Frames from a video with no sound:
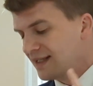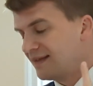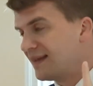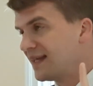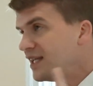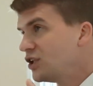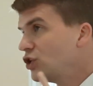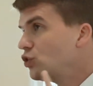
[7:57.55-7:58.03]

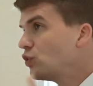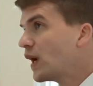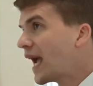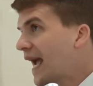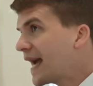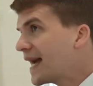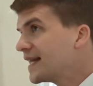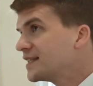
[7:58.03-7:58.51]
then you
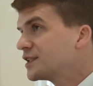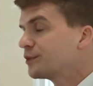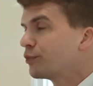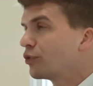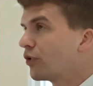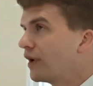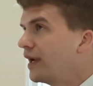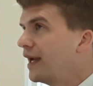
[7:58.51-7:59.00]
had to
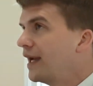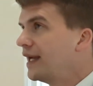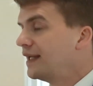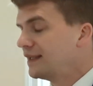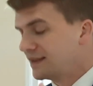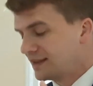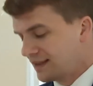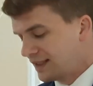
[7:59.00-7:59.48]

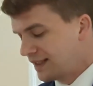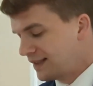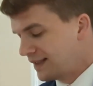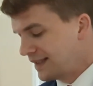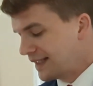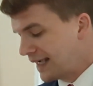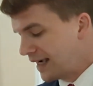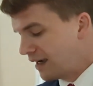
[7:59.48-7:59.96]
pray in the